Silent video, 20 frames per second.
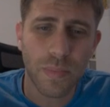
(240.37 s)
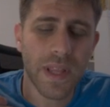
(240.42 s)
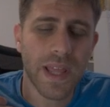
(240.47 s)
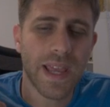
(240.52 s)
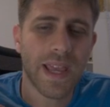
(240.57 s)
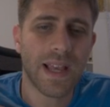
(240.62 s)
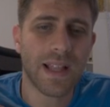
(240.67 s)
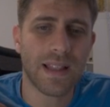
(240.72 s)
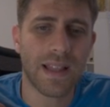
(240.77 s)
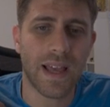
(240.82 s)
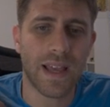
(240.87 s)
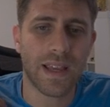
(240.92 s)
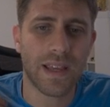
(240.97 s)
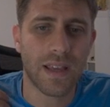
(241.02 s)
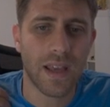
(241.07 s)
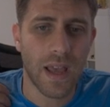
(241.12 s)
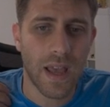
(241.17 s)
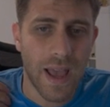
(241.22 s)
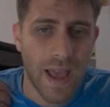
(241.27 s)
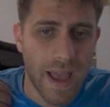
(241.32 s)
playing like,
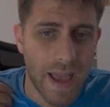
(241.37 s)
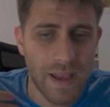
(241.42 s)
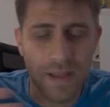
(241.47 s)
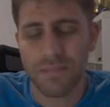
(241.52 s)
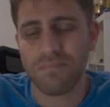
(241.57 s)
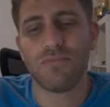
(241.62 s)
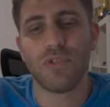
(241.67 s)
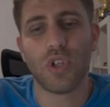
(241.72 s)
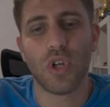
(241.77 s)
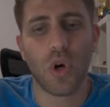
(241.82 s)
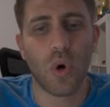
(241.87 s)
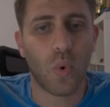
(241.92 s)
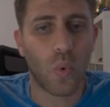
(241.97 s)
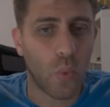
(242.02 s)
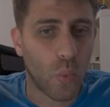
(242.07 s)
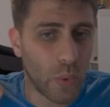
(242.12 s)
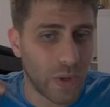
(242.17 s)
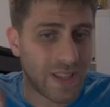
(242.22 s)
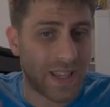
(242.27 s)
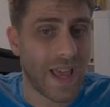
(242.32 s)
you know,
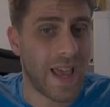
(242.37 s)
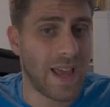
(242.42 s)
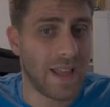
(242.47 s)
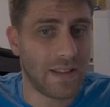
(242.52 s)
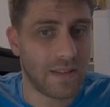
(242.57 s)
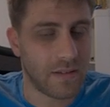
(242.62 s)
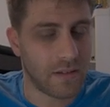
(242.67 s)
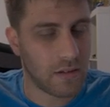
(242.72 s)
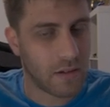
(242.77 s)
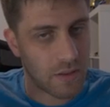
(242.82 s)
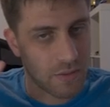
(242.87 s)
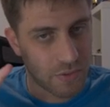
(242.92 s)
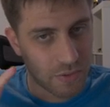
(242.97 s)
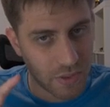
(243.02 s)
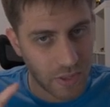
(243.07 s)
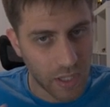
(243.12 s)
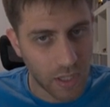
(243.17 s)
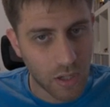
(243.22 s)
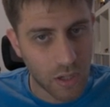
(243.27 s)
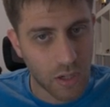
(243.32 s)
with the hand.
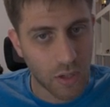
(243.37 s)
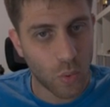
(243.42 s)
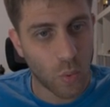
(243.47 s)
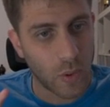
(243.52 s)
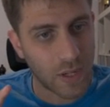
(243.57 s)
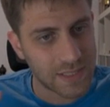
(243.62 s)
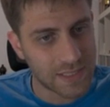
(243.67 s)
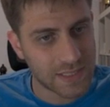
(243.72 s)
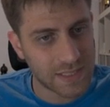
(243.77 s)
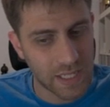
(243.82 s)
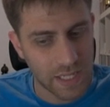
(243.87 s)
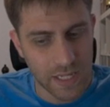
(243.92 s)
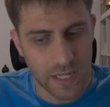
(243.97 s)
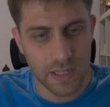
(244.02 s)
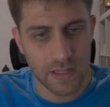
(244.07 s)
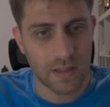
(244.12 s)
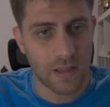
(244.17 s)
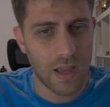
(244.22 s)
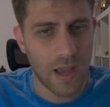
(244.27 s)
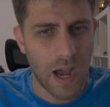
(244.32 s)
Think 1
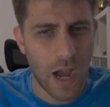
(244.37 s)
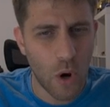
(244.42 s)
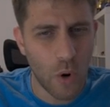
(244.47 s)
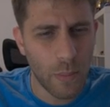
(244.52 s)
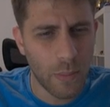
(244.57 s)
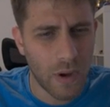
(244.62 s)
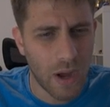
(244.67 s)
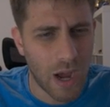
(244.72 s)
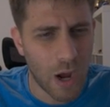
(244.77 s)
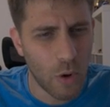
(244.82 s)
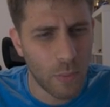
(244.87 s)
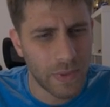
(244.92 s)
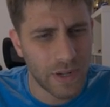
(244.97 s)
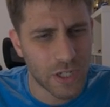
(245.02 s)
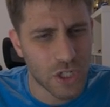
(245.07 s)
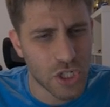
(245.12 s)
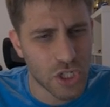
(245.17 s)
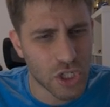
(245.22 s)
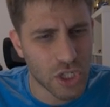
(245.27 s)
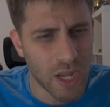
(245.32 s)
second, how
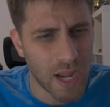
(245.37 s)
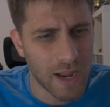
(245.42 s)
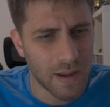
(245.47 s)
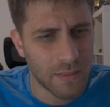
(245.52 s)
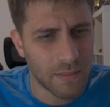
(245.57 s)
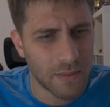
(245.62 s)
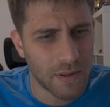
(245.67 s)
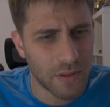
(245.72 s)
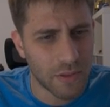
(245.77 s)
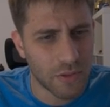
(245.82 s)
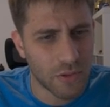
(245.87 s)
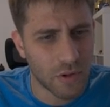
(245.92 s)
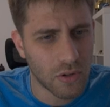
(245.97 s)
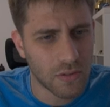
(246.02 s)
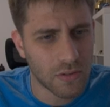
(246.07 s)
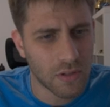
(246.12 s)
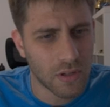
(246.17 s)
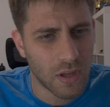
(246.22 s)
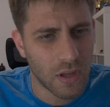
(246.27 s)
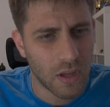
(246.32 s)
much time he
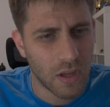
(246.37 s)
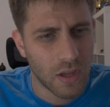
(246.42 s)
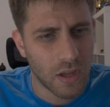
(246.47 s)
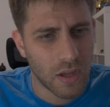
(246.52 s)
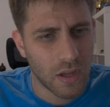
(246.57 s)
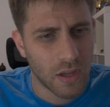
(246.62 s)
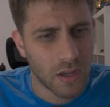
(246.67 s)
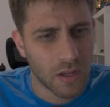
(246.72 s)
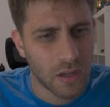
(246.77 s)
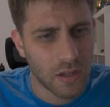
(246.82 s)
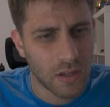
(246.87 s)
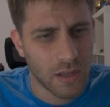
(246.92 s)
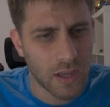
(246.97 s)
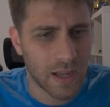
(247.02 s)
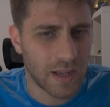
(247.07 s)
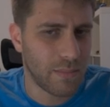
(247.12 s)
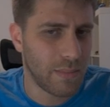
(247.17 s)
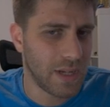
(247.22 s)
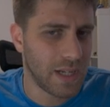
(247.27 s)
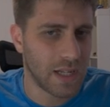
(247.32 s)
thought? Yeah,
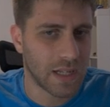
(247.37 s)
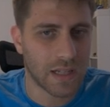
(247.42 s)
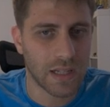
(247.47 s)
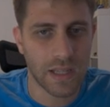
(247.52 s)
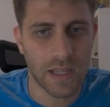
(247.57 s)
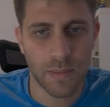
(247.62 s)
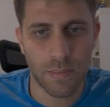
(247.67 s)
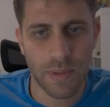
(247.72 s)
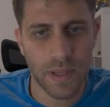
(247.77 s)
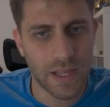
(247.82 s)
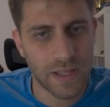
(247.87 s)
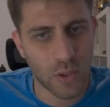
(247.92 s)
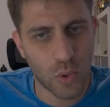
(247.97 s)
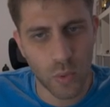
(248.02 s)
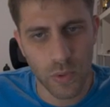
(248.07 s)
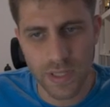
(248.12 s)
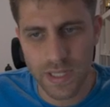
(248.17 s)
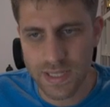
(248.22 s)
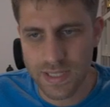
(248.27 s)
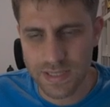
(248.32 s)
immediately, he played
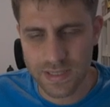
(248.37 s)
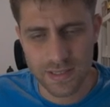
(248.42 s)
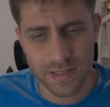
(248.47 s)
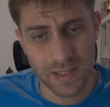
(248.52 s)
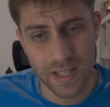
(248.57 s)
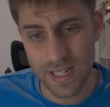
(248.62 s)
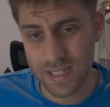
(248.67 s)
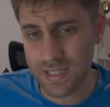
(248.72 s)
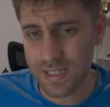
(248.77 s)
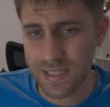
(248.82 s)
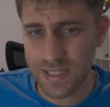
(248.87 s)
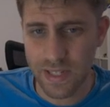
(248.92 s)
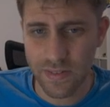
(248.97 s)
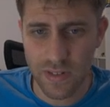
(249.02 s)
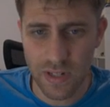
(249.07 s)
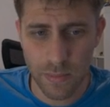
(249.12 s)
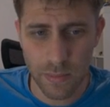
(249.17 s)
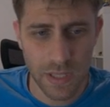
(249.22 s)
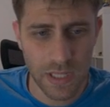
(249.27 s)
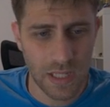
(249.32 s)
queen takes
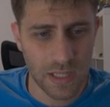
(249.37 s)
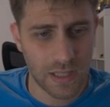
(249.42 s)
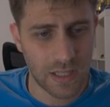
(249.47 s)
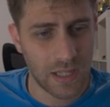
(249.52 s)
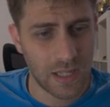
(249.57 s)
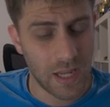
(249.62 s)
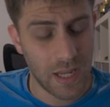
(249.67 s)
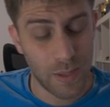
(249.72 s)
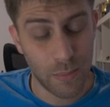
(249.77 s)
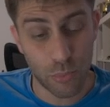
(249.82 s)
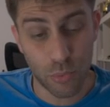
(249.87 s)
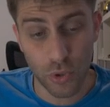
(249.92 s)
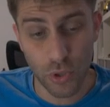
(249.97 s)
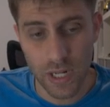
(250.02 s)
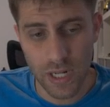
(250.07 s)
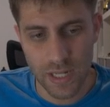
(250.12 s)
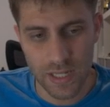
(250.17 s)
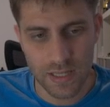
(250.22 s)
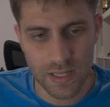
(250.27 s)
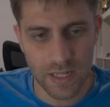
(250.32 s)
d7 immediately,
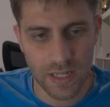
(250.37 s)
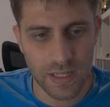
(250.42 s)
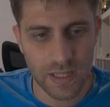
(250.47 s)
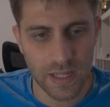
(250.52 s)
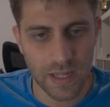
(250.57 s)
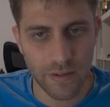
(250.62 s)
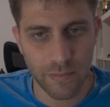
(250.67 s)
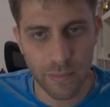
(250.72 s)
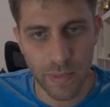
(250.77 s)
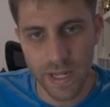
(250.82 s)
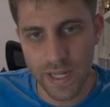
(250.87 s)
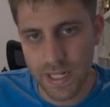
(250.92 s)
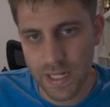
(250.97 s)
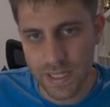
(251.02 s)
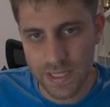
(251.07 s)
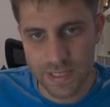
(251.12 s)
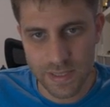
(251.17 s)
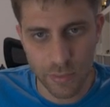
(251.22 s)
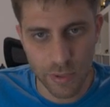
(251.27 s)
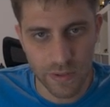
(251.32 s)
brilliant idea by
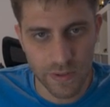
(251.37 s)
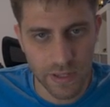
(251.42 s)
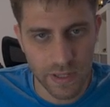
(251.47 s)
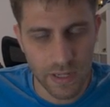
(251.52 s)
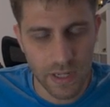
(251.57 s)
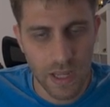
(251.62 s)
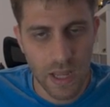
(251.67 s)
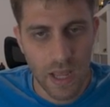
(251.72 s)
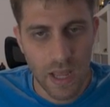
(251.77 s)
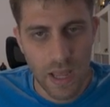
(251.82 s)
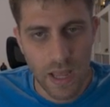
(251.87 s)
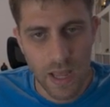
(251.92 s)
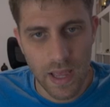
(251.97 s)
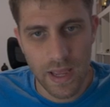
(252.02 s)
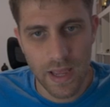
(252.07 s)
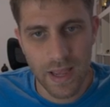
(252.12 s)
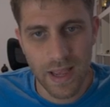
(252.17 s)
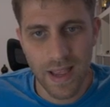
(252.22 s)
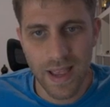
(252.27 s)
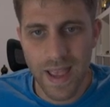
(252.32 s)
Ilya Smirin.
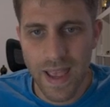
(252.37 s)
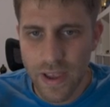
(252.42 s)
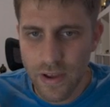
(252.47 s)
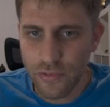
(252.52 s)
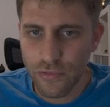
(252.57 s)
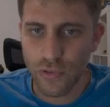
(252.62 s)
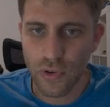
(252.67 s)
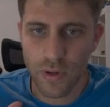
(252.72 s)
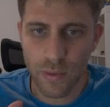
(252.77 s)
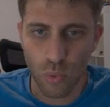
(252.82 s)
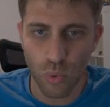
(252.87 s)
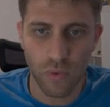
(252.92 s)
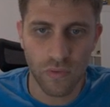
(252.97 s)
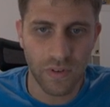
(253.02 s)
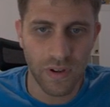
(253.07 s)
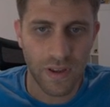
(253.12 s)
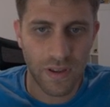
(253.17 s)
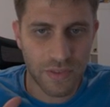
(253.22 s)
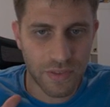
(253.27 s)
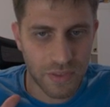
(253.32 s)
Every move
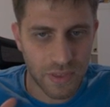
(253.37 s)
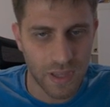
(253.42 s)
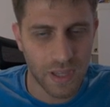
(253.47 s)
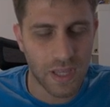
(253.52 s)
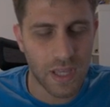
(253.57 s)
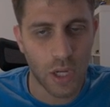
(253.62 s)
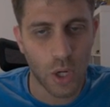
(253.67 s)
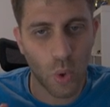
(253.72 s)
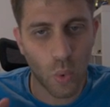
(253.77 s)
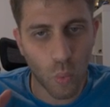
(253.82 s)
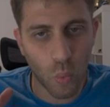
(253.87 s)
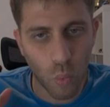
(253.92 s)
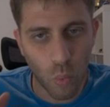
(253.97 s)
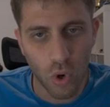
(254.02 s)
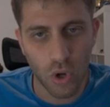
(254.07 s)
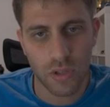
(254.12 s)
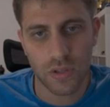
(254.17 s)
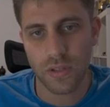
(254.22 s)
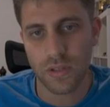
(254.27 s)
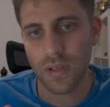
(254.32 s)
is thinking
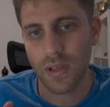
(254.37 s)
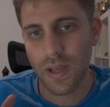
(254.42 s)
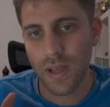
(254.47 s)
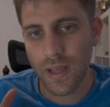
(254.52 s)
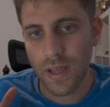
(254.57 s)
what